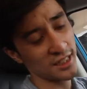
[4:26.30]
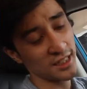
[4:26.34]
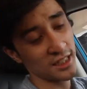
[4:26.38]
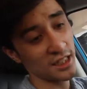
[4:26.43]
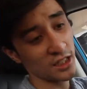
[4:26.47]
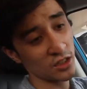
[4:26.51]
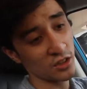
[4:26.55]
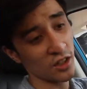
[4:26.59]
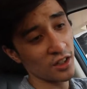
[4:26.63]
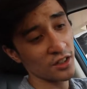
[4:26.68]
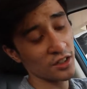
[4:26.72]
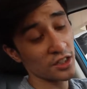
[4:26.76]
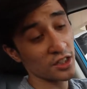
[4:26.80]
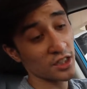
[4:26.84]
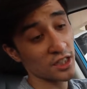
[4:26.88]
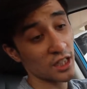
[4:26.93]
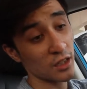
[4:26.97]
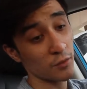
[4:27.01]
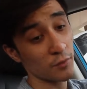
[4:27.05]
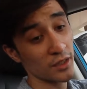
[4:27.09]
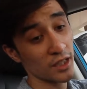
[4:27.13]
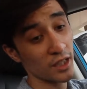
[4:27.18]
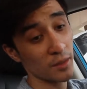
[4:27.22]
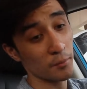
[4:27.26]
easy to
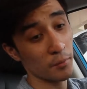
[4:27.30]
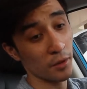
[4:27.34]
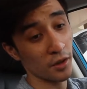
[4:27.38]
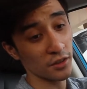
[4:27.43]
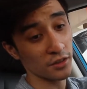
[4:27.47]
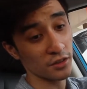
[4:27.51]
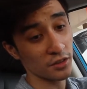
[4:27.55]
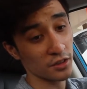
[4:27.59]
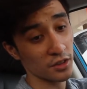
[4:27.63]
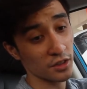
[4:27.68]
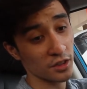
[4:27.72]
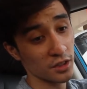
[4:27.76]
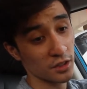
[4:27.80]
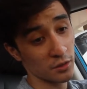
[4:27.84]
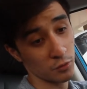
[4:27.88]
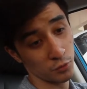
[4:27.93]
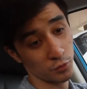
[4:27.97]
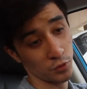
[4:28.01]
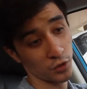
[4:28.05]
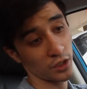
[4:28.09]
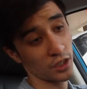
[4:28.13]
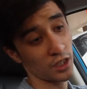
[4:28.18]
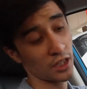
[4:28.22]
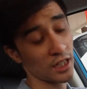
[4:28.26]
understand with the buttons
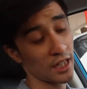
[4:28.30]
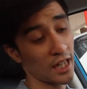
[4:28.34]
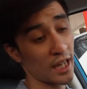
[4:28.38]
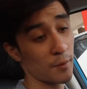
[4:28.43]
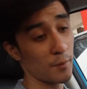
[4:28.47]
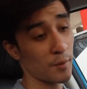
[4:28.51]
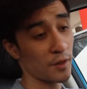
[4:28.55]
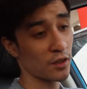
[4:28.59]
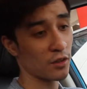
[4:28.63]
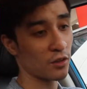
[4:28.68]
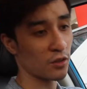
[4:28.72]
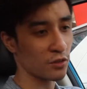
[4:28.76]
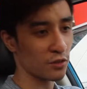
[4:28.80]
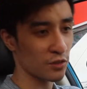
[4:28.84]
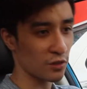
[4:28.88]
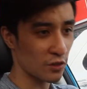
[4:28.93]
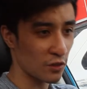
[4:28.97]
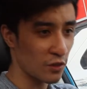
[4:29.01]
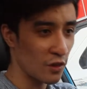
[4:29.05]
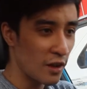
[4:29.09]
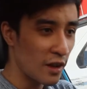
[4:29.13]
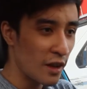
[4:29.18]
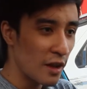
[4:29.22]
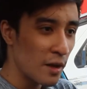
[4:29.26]
for the climate
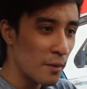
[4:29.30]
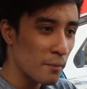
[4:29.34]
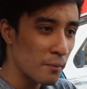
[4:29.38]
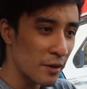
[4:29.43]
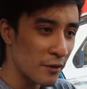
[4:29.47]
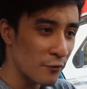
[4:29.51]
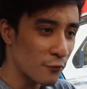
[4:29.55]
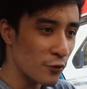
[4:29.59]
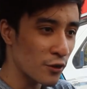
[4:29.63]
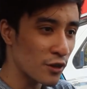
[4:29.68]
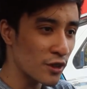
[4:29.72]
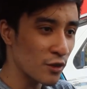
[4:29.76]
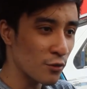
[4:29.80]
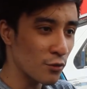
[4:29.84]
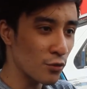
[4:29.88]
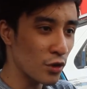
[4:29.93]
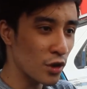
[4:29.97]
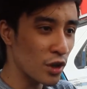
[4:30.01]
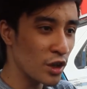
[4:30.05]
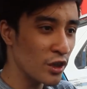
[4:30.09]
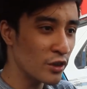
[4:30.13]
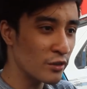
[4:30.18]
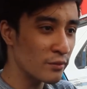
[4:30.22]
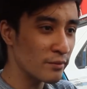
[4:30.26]
control. But for the
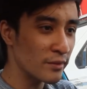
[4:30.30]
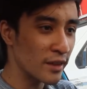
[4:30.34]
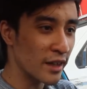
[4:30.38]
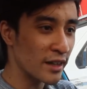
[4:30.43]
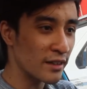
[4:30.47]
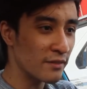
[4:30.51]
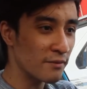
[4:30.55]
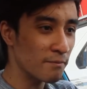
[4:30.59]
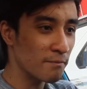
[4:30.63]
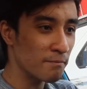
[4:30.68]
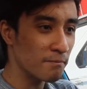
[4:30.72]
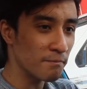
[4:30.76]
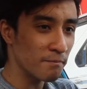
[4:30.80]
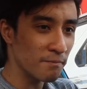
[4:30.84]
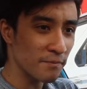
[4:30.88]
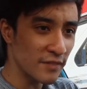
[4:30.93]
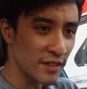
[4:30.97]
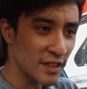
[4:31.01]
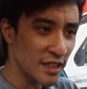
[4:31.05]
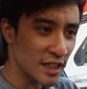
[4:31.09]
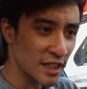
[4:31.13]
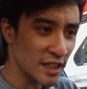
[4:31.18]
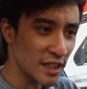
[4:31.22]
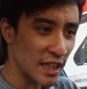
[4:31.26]
volume knob,
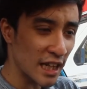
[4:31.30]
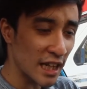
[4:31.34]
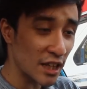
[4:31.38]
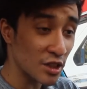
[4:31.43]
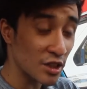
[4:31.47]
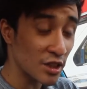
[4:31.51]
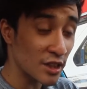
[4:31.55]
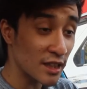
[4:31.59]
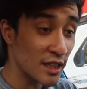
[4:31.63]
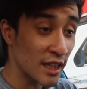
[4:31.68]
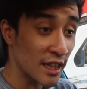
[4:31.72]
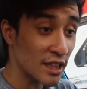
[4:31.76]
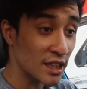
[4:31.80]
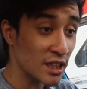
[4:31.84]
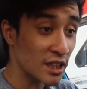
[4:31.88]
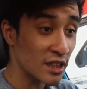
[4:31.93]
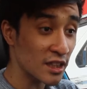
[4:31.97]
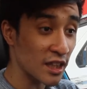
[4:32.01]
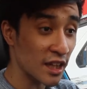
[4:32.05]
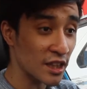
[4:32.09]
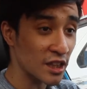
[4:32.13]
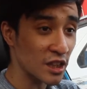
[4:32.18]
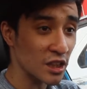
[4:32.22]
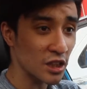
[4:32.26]
this is actually a nice
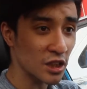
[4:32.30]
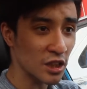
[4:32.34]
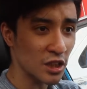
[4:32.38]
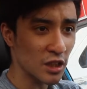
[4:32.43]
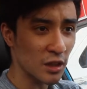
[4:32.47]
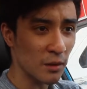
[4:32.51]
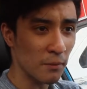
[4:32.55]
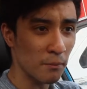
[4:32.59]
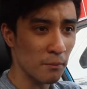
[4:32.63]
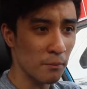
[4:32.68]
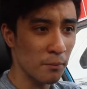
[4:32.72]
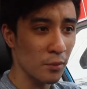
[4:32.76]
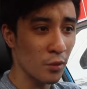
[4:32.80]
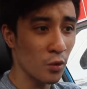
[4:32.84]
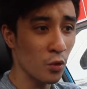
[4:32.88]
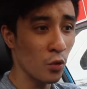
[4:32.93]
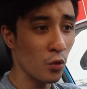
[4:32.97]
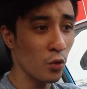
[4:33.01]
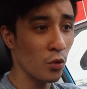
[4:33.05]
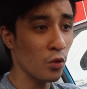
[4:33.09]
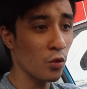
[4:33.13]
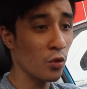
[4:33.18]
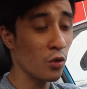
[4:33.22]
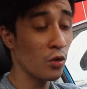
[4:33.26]
touch. There's a
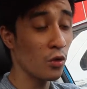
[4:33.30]
blue